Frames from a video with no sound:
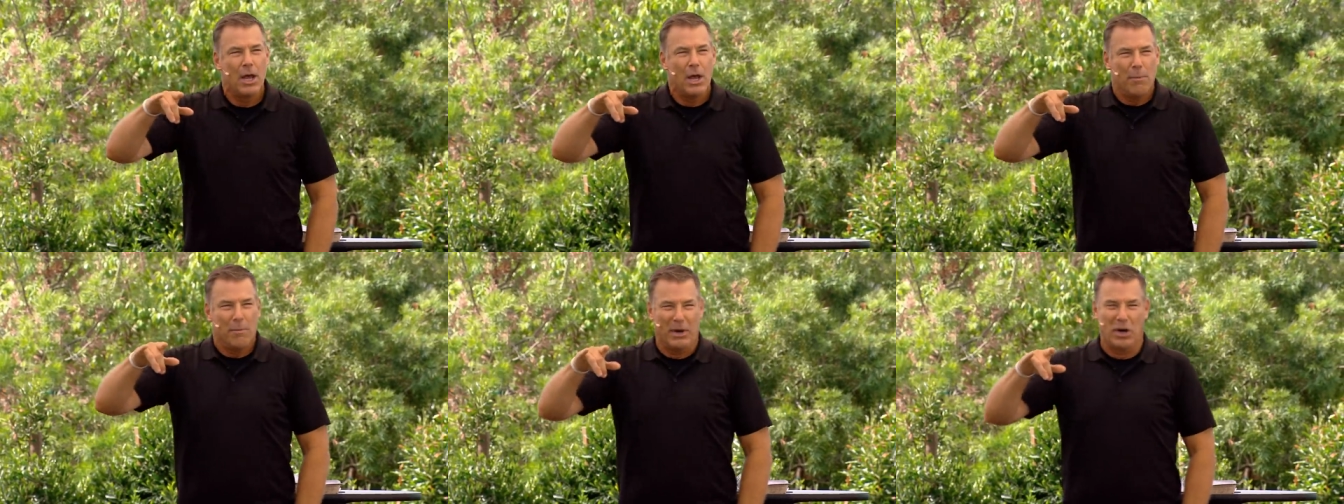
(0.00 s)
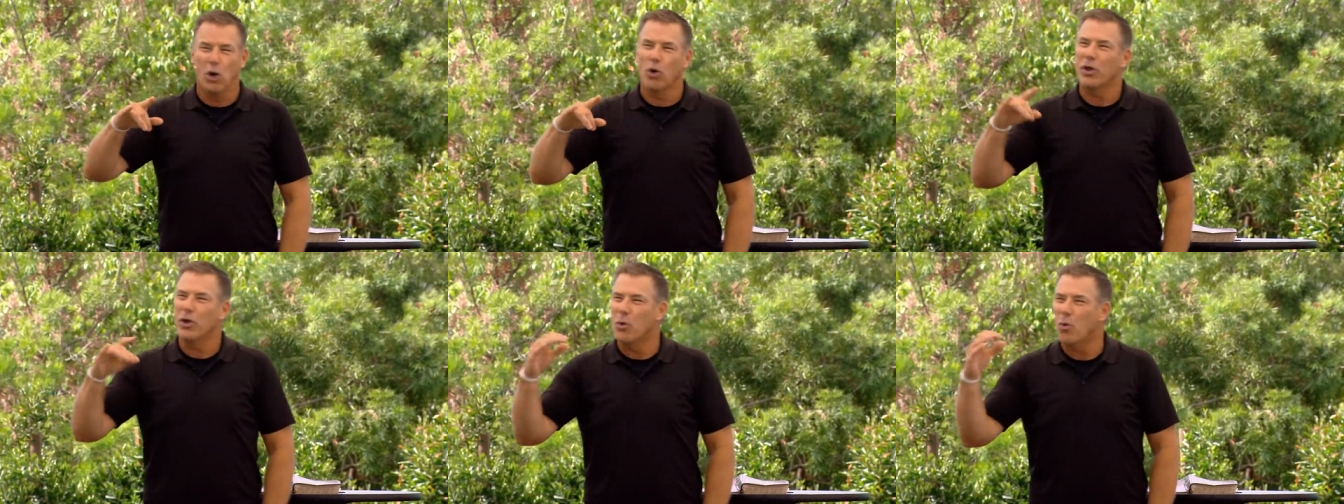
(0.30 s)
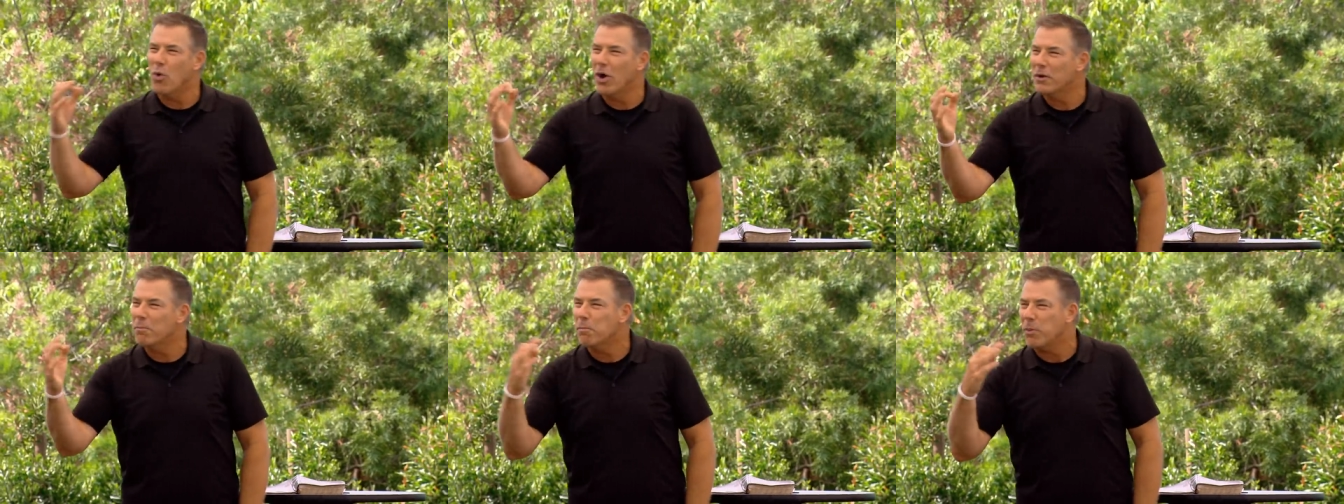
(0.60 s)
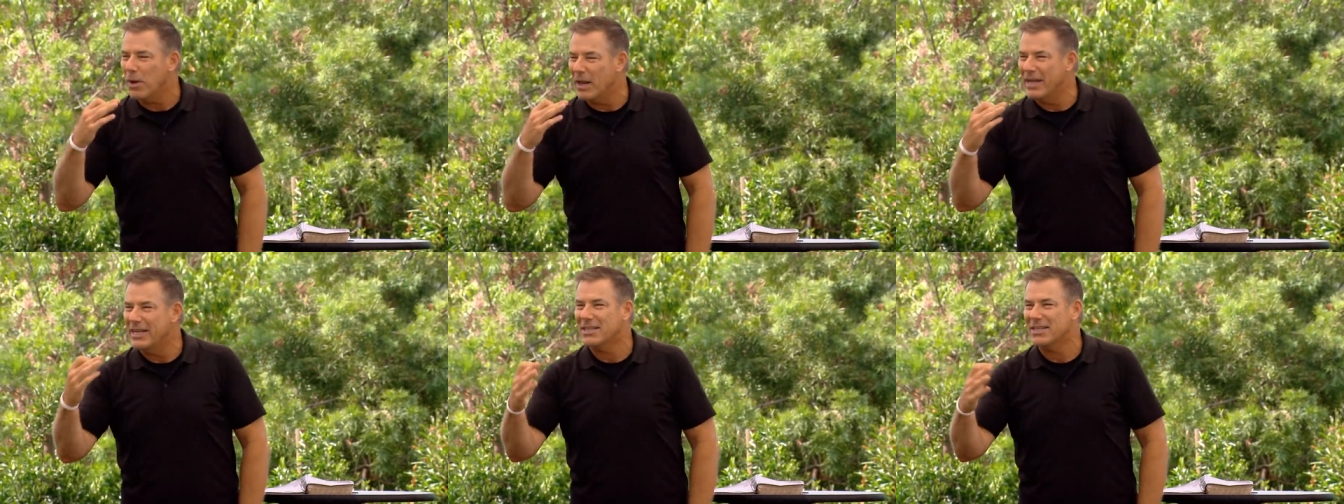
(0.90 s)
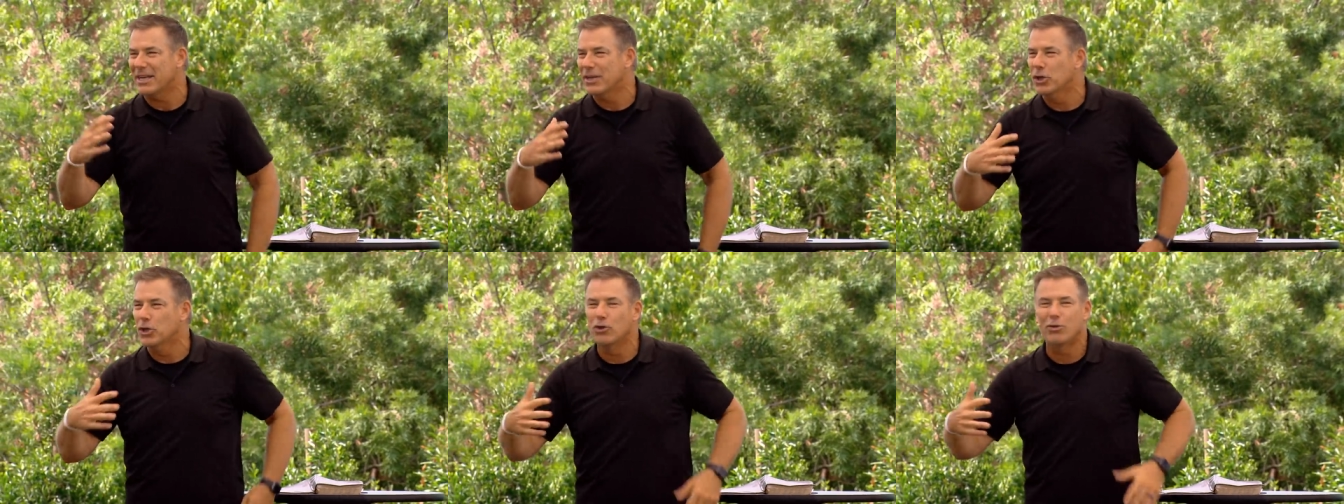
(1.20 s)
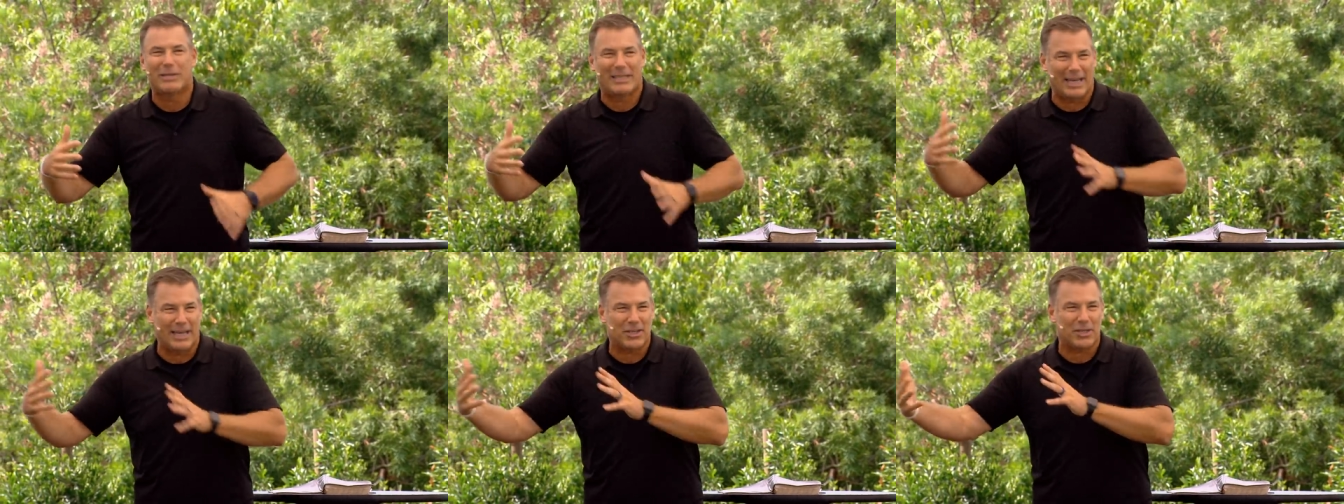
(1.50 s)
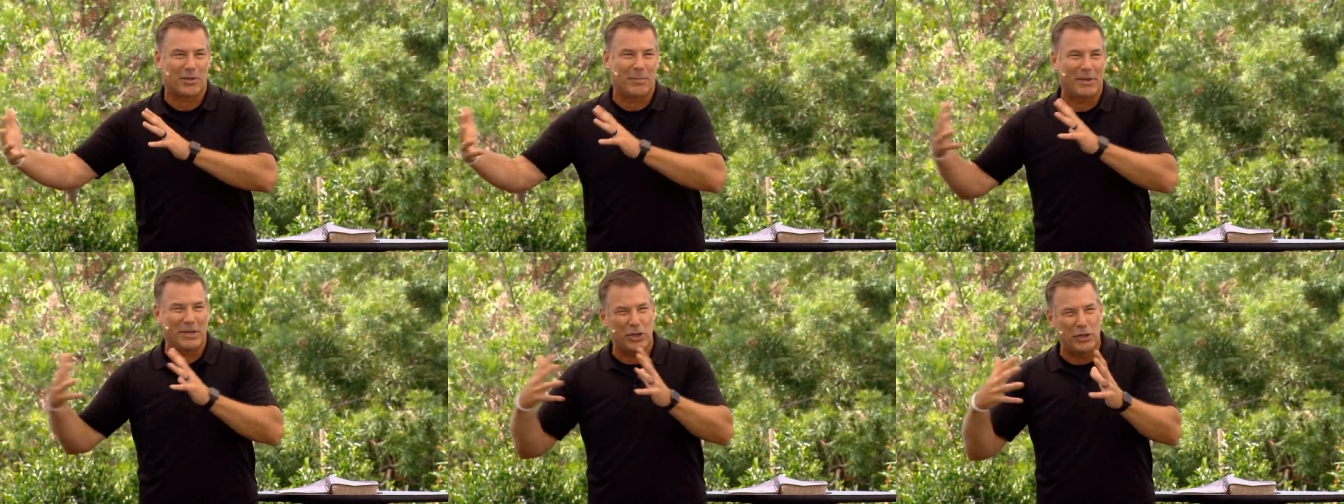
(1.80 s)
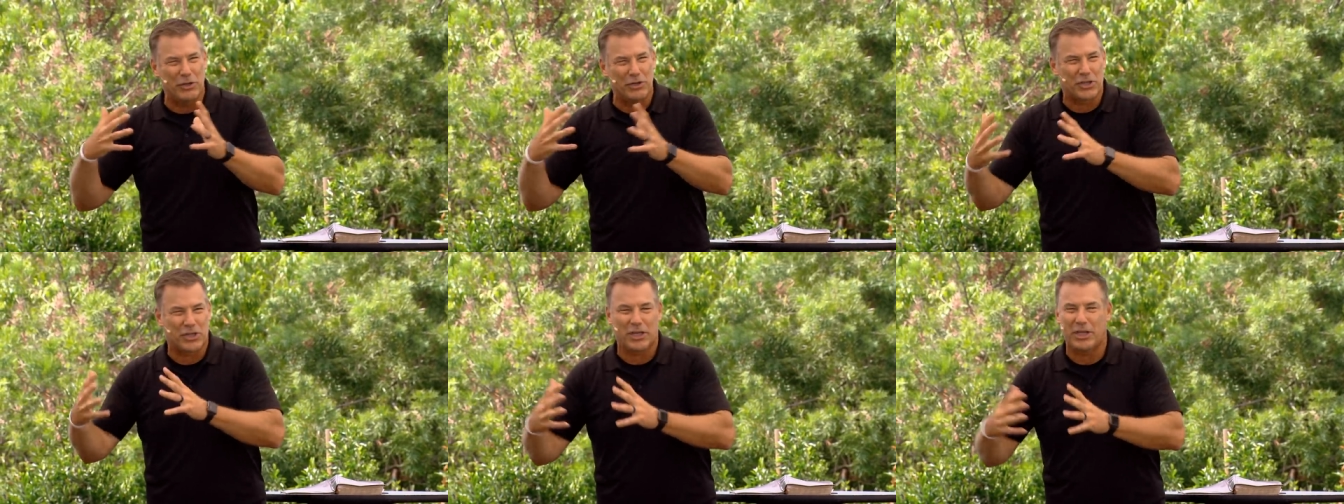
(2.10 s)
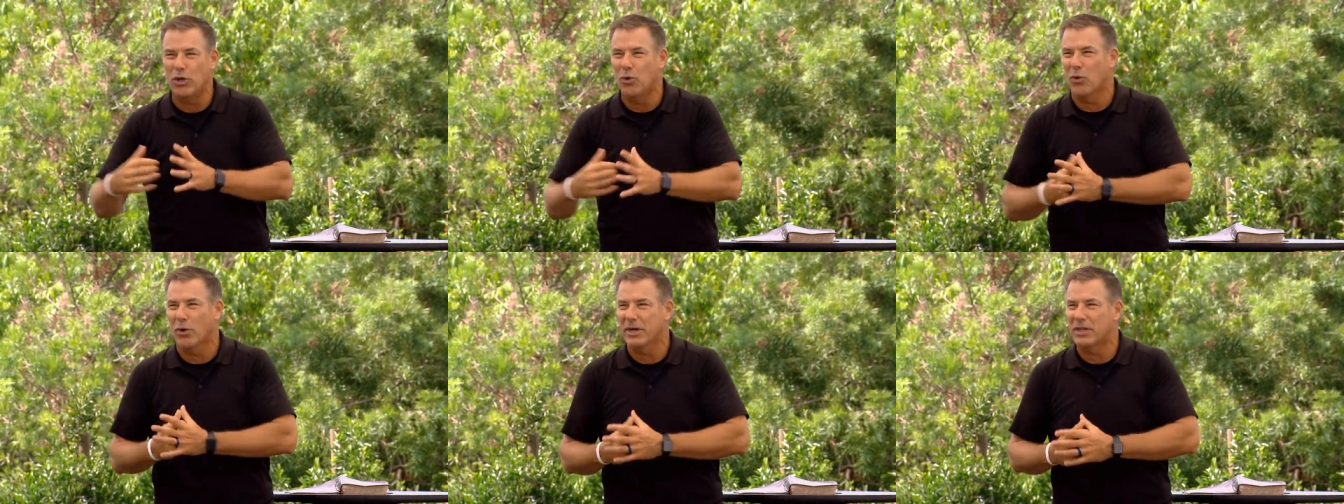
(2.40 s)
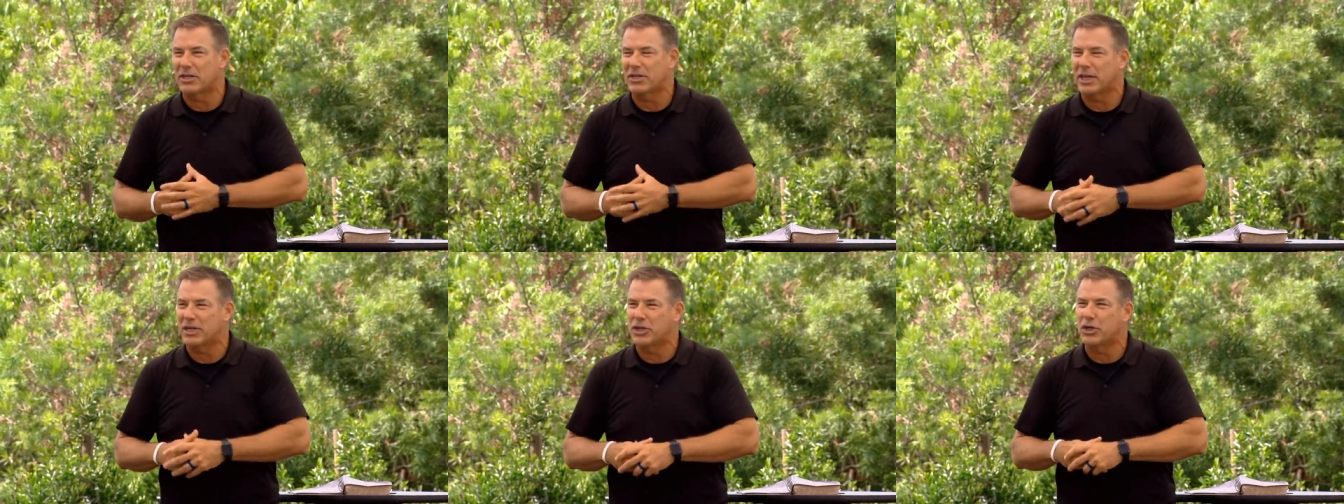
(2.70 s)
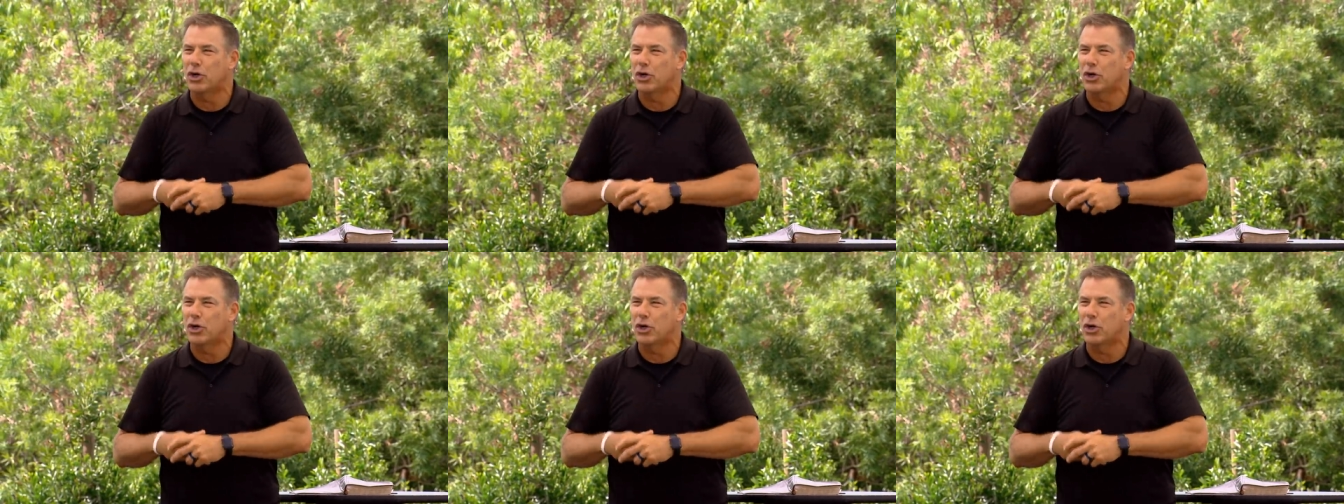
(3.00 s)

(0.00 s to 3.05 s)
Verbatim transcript: but only one place in the New Testament do you see where it says,